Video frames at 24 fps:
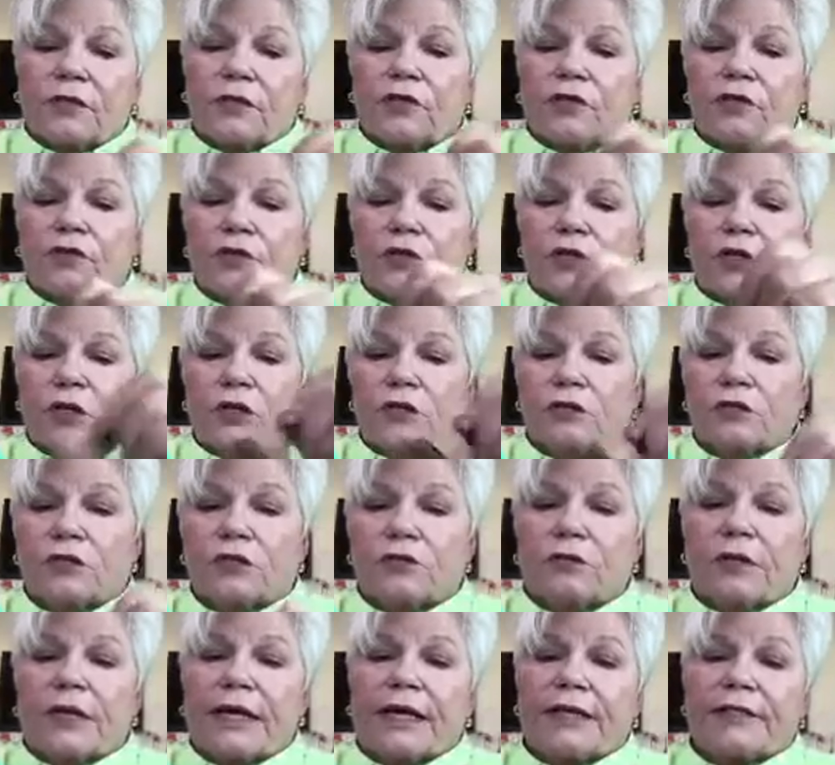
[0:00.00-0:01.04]
you can
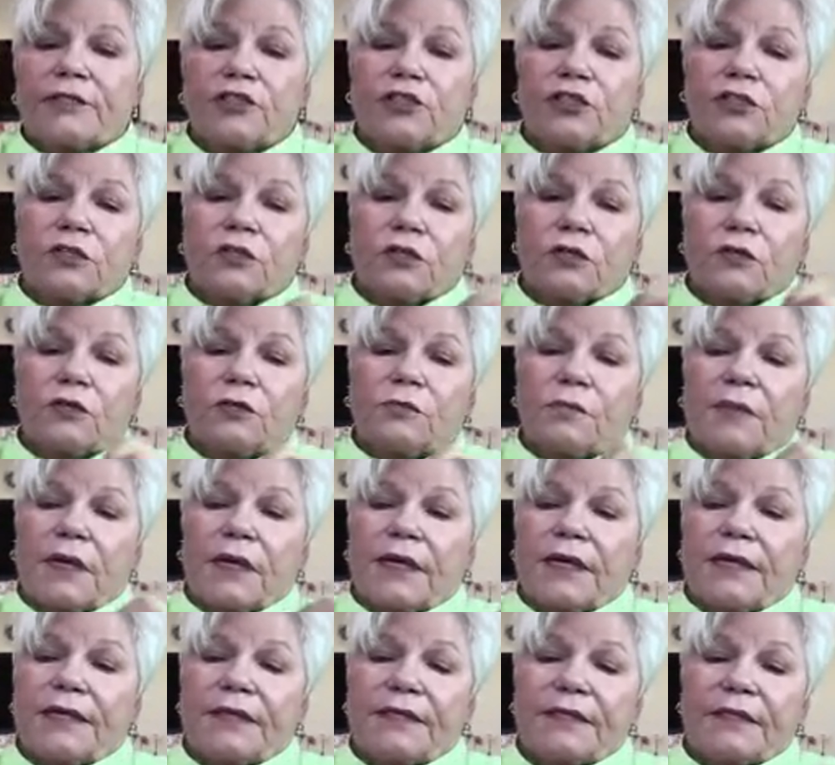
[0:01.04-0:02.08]
also catch it on
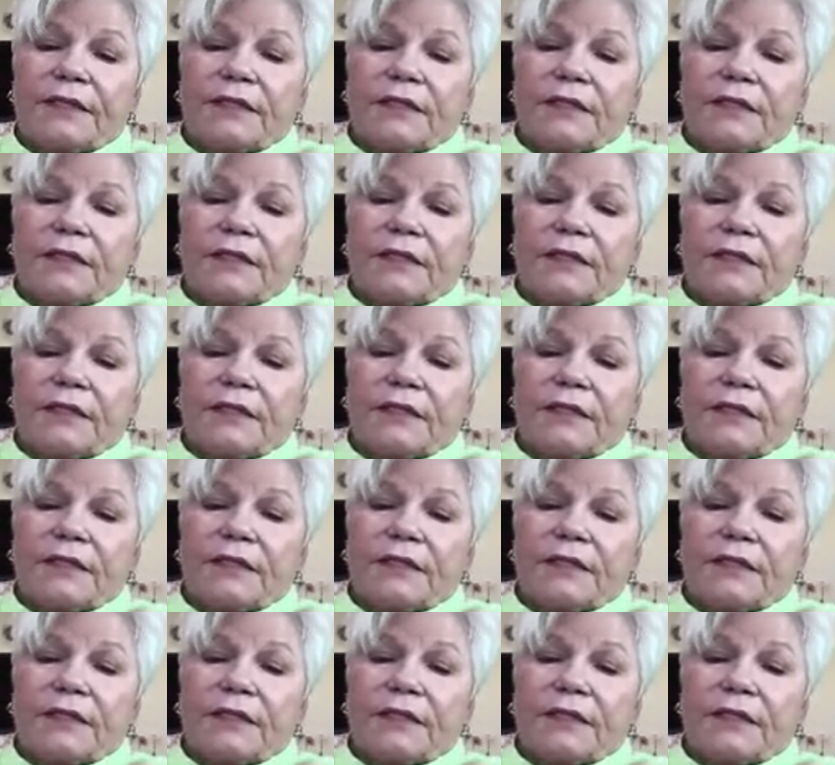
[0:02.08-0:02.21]
my